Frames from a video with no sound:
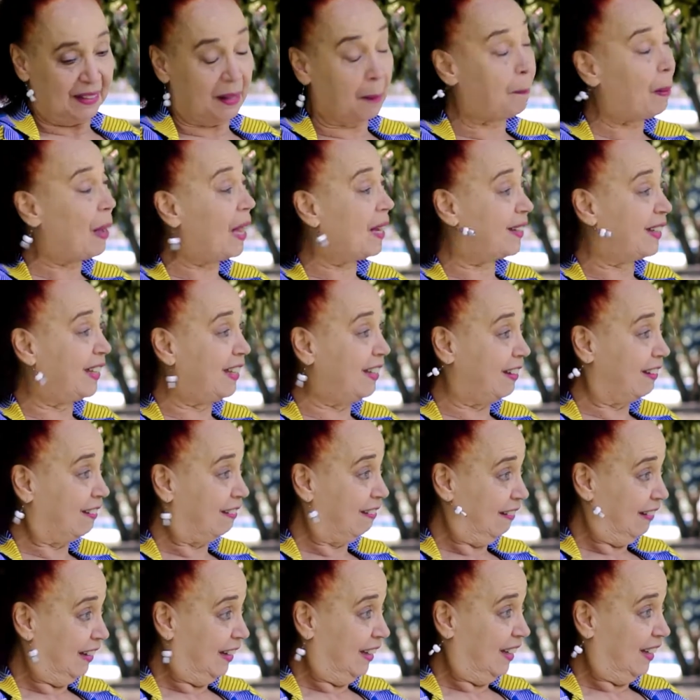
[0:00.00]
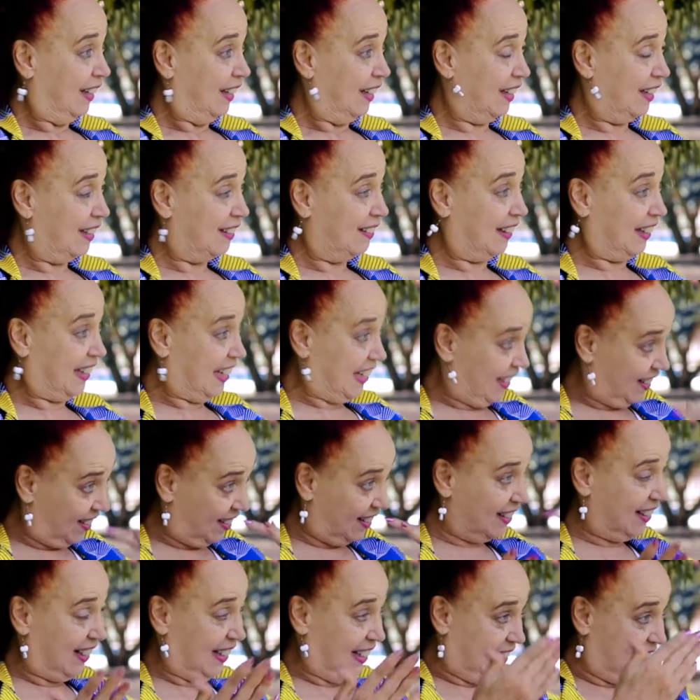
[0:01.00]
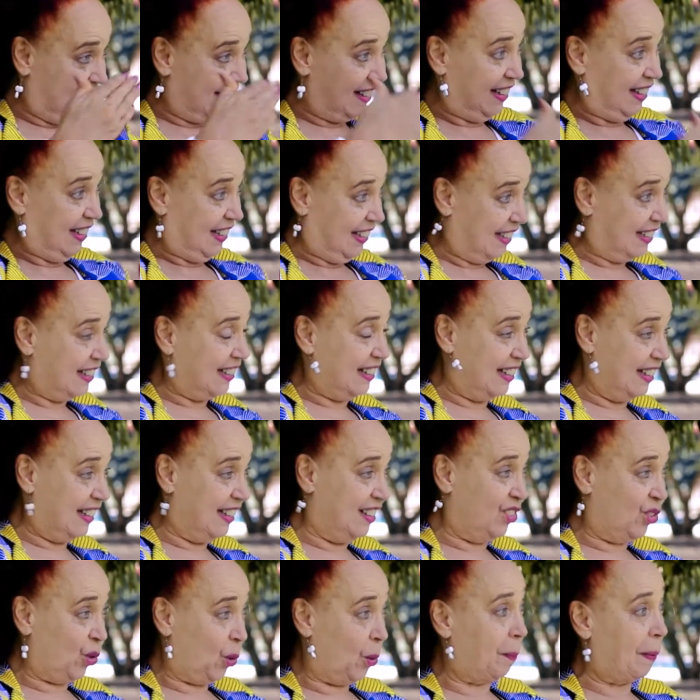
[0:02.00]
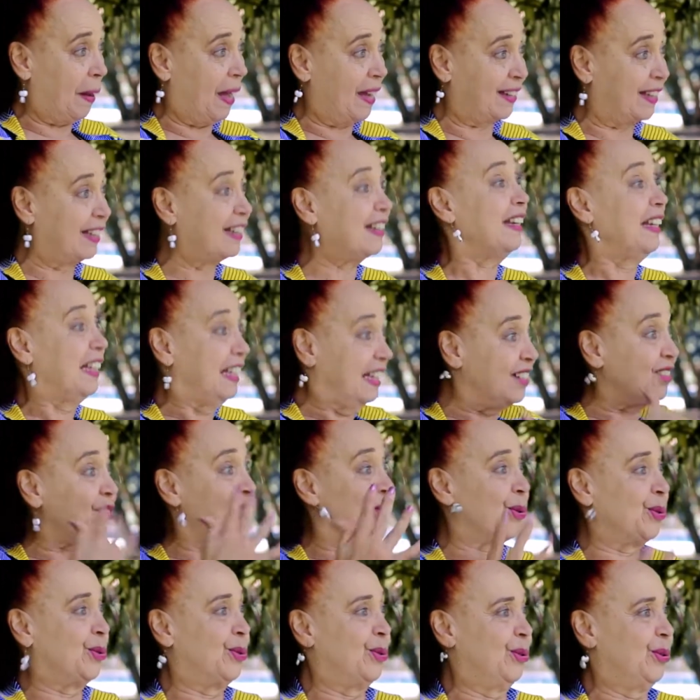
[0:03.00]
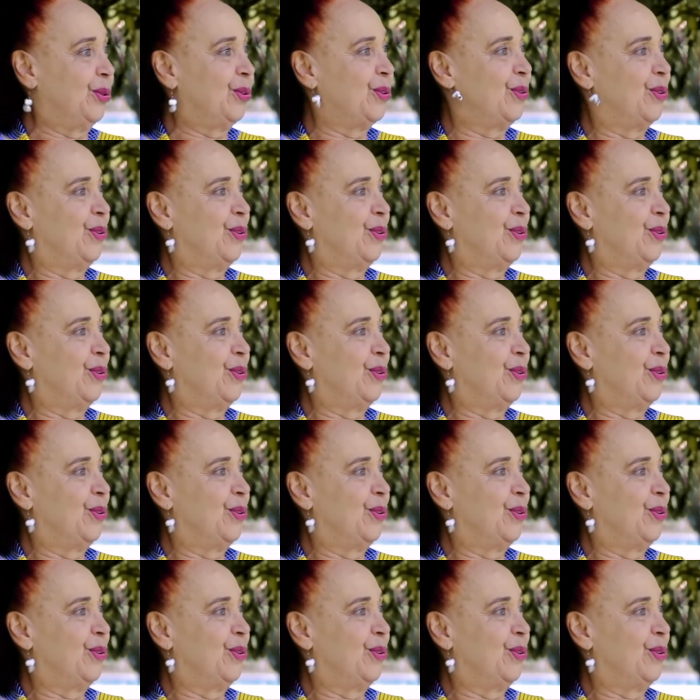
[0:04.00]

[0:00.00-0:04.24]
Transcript: parking, the indoor parking into